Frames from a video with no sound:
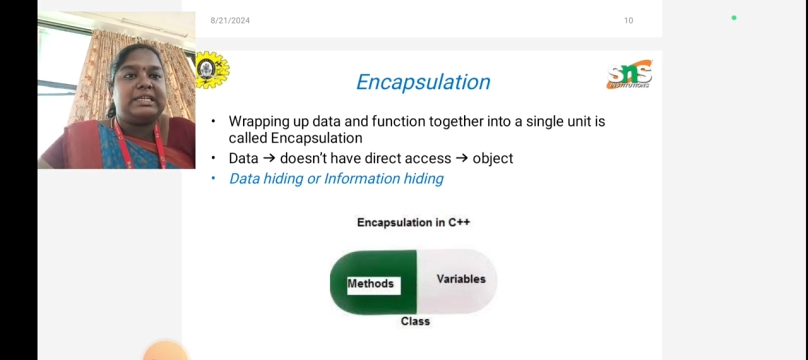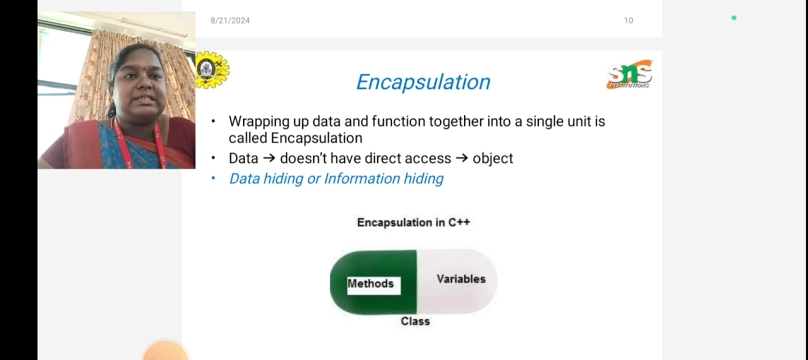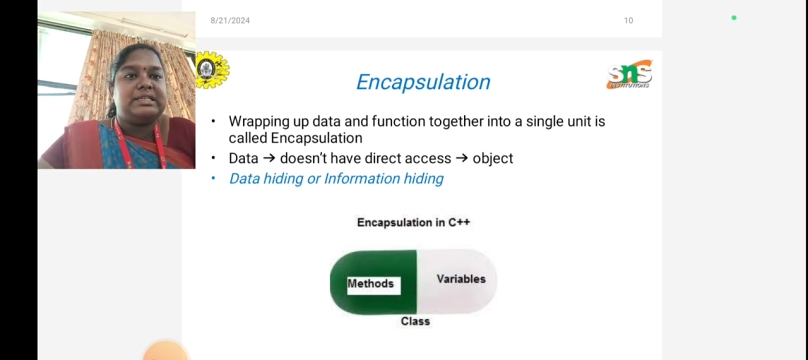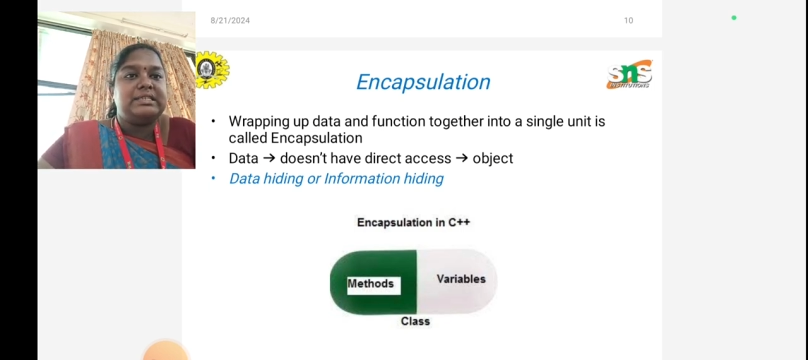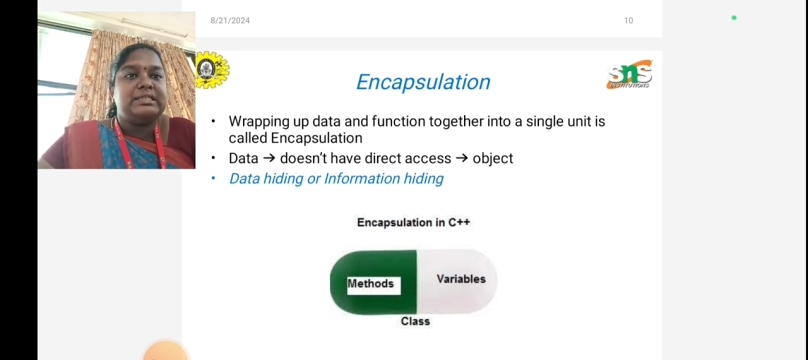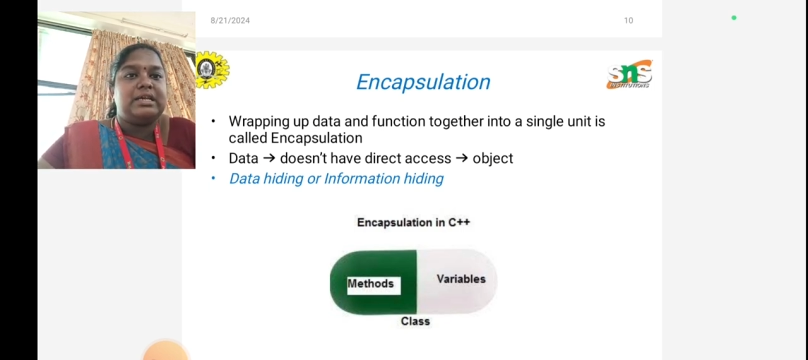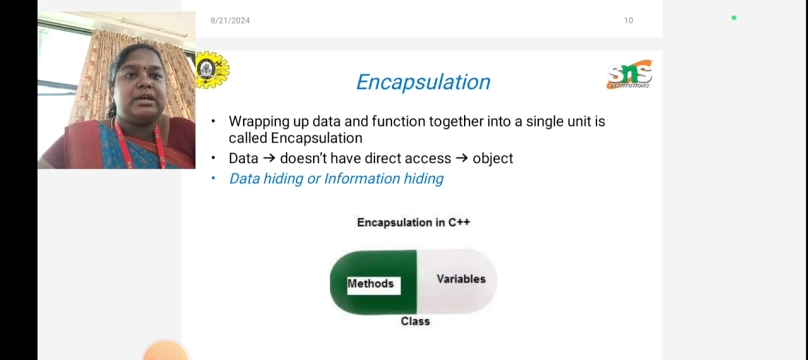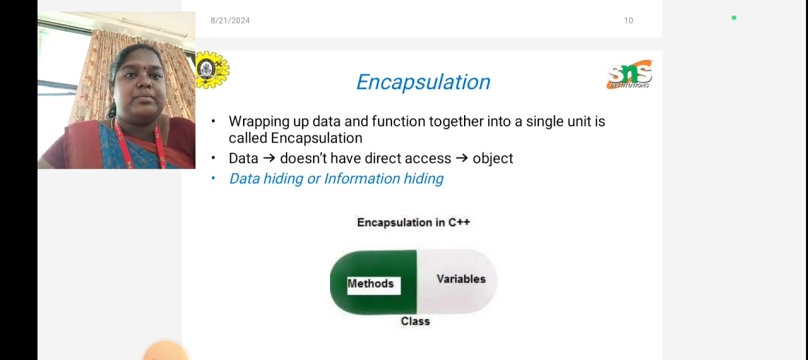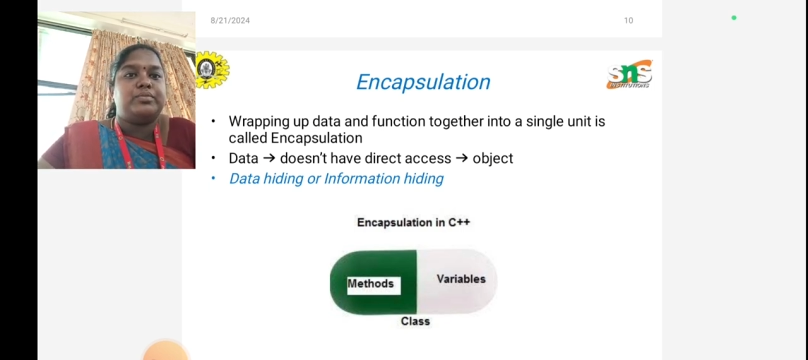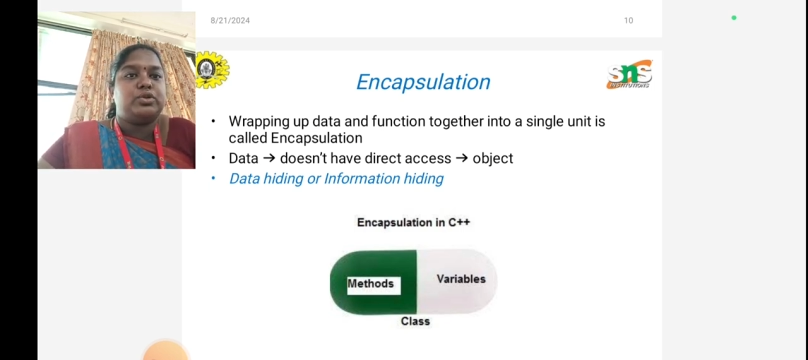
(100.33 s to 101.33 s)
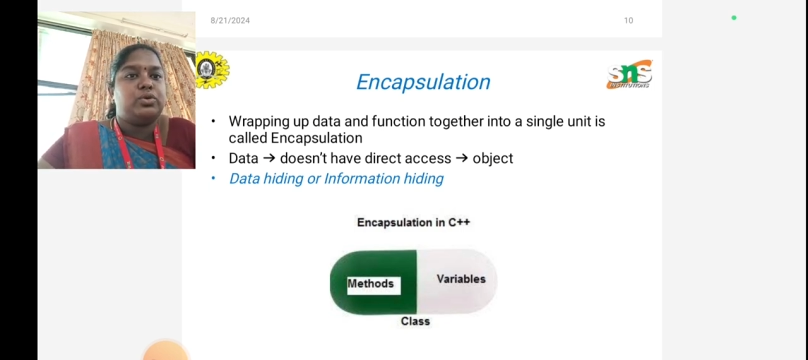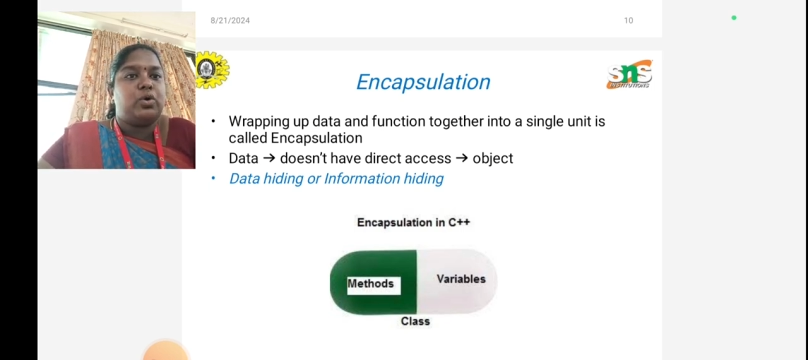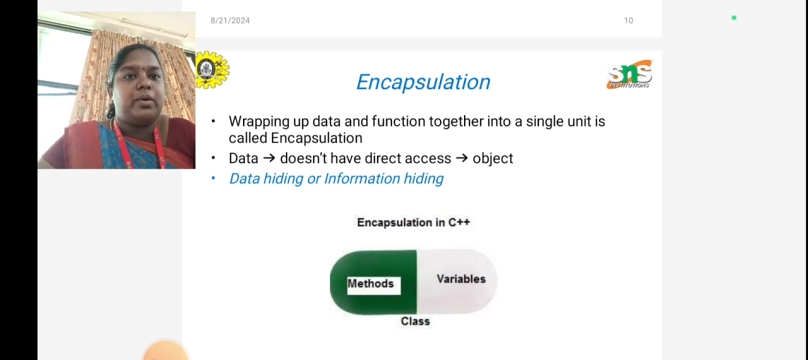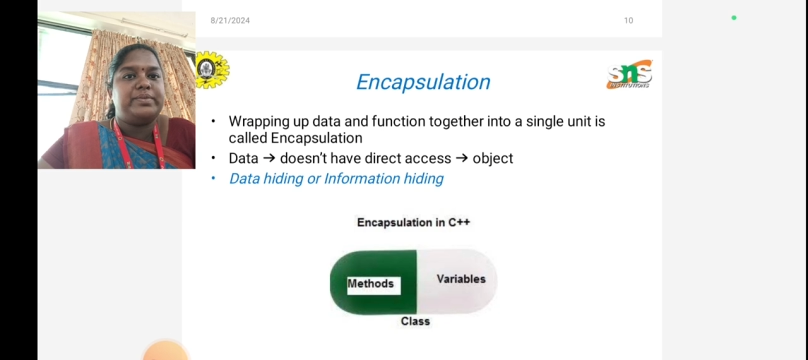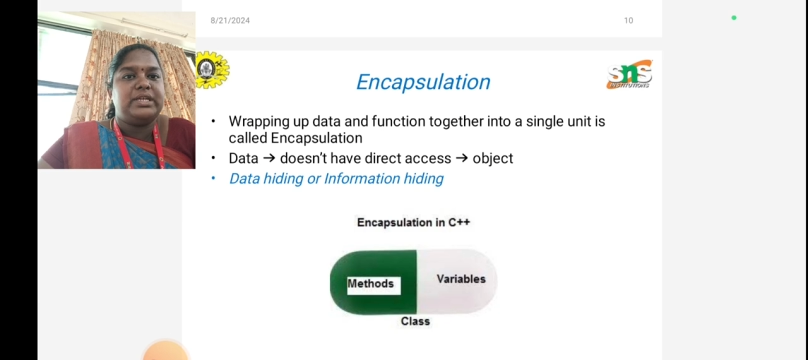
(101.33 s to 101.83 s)
access, through
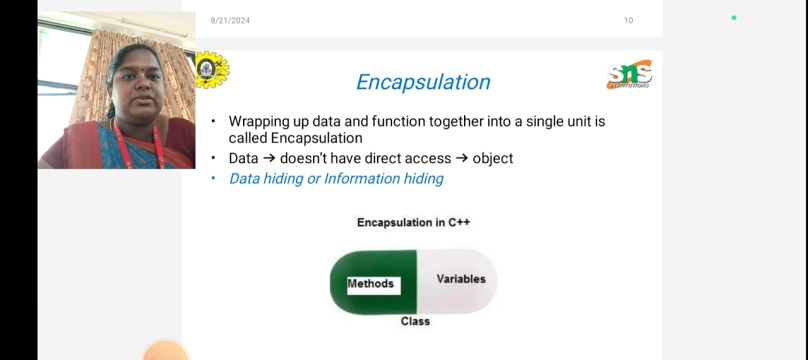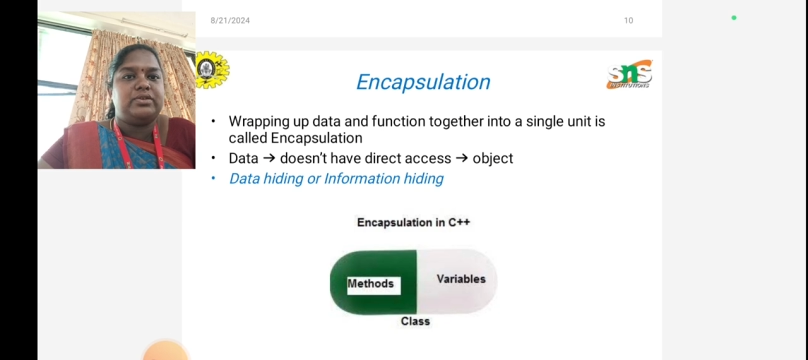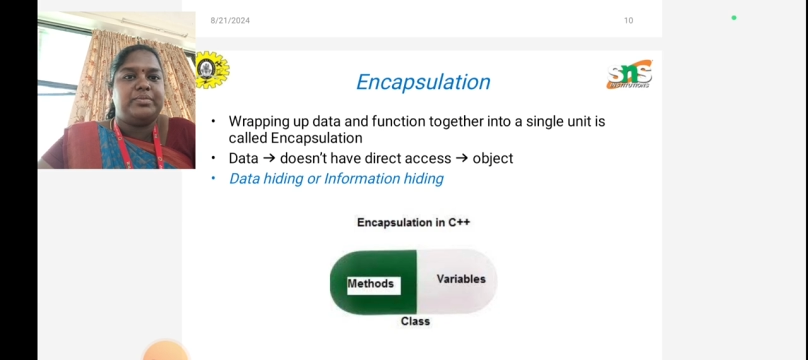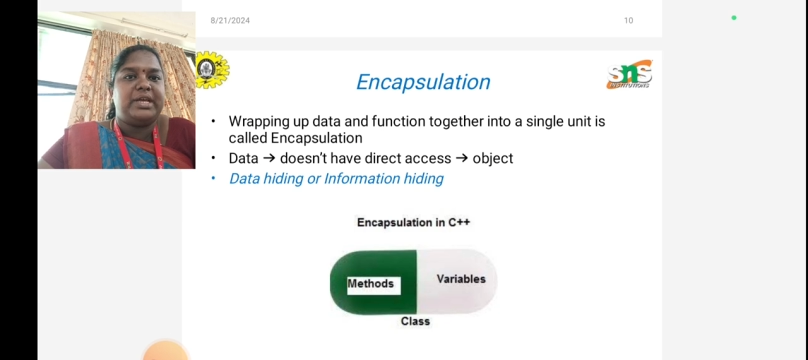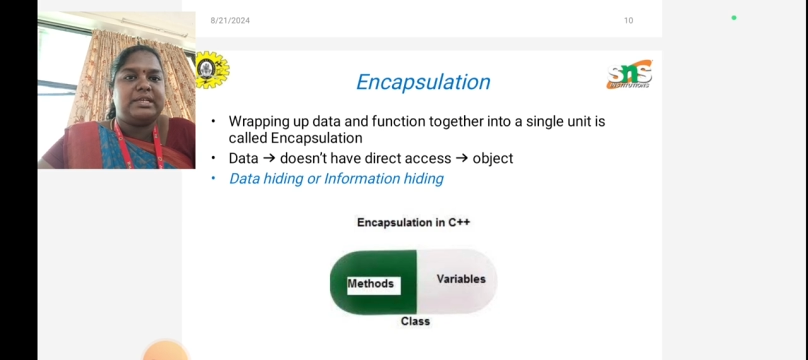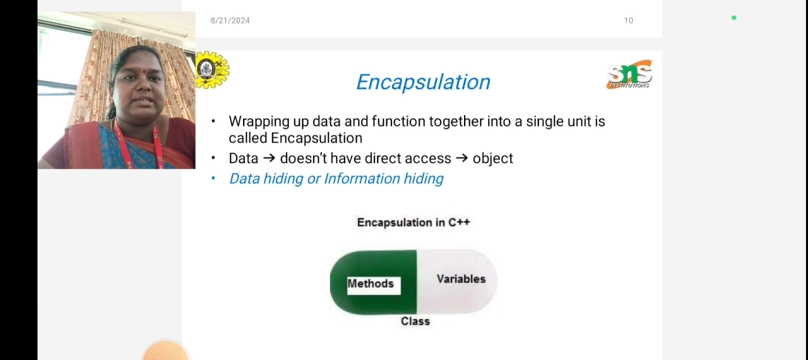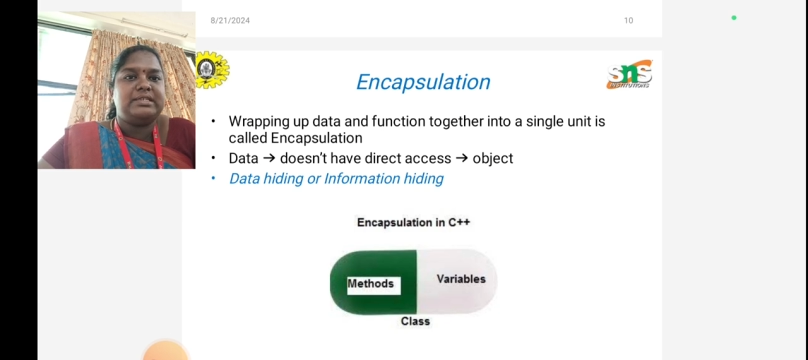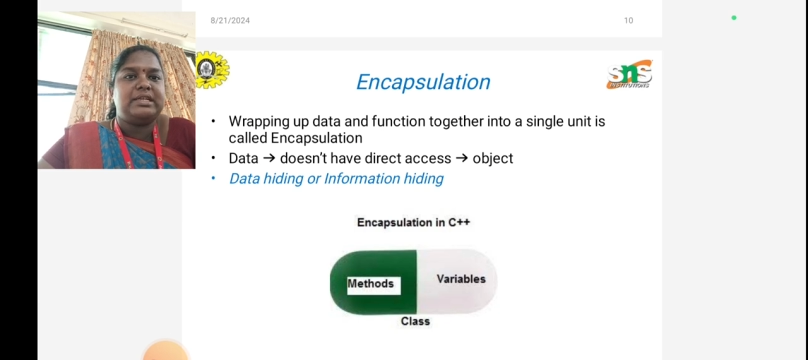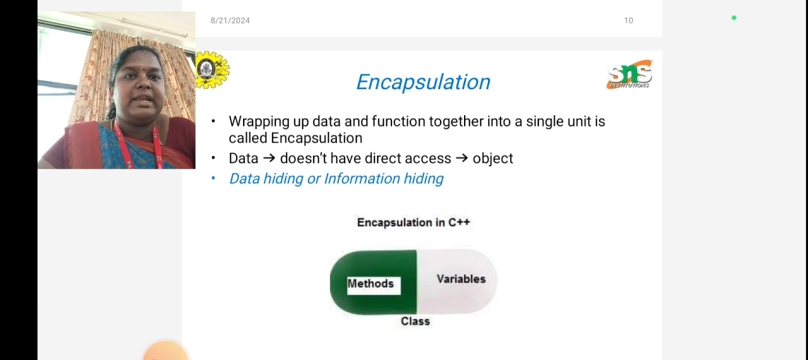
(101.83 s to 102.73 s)
object it will be accessed.